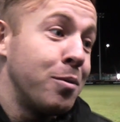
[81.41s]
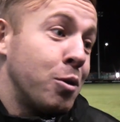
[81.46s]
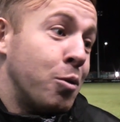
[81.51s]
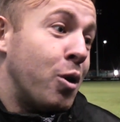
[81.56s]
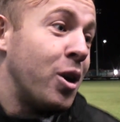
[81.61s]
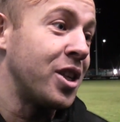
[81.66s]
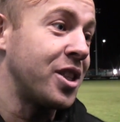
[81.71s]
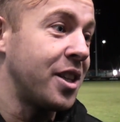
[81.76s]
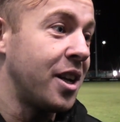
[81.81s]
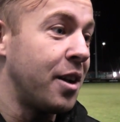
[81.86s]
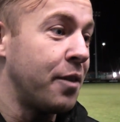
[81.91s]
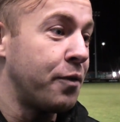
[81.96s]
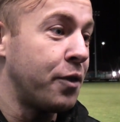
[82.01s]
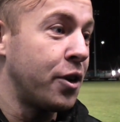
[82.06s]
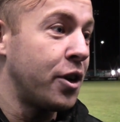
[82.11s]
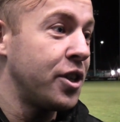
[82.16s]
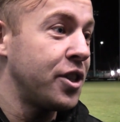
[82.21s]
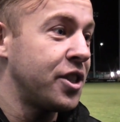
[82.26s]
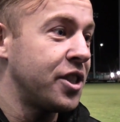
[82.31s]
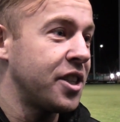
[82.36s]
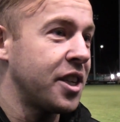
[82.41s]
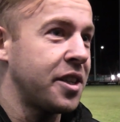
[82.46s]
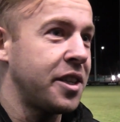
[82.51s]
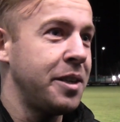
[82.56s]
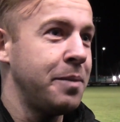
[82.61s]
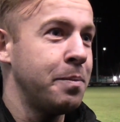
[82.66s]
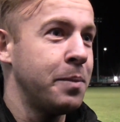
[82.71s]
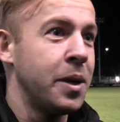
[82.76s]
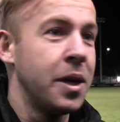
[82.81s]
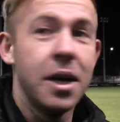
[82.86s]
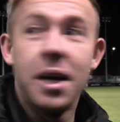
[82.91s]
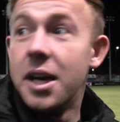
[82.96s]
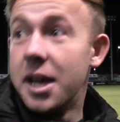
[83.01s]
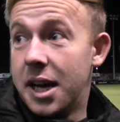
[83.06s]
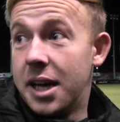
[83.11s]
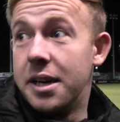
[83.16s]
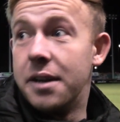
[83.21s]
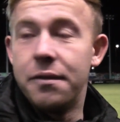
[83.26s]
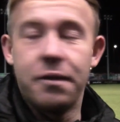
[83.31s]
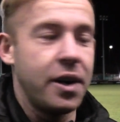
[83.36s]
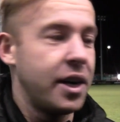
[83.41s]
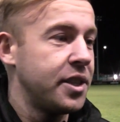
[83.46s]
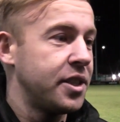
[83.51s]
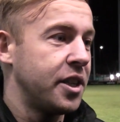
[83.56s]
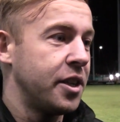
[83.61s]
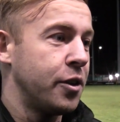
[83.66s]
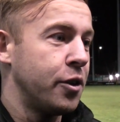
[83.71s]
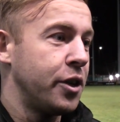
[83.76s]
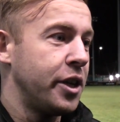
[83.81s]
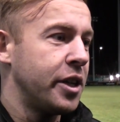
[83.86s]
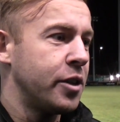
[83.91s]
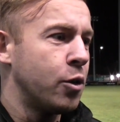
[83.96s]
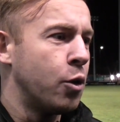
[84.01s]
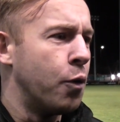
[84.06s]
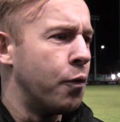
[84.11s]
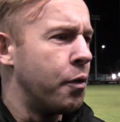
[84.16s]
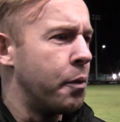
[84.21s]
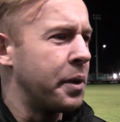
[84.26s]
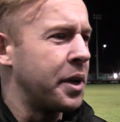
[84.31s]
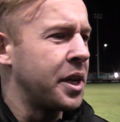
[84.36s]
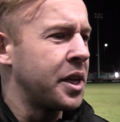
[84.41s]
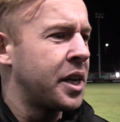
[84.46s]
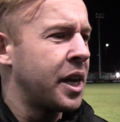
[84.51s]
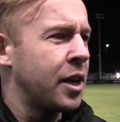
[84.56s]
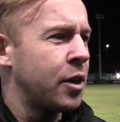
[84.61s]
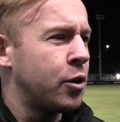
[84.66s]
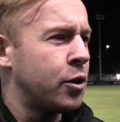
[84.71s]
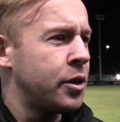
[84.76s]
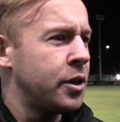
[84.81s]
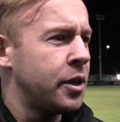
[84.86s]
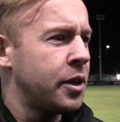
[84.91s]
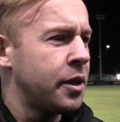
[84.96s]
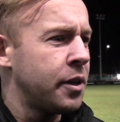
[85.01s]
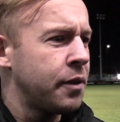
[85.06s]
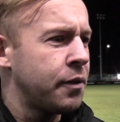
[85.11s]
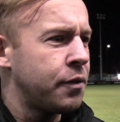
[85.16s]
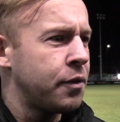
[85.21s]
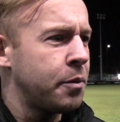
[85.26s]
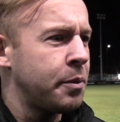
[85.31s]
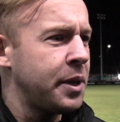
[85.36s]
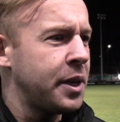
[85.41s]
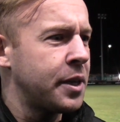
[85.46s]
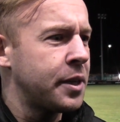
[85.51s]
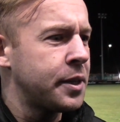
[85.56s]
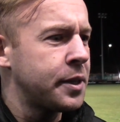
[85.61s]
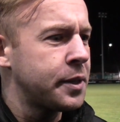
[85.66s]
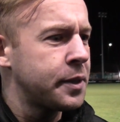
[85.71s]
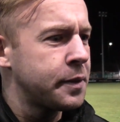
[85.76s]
So what a start for us as a team and the fans in the year, and hopefully we can kick on from here.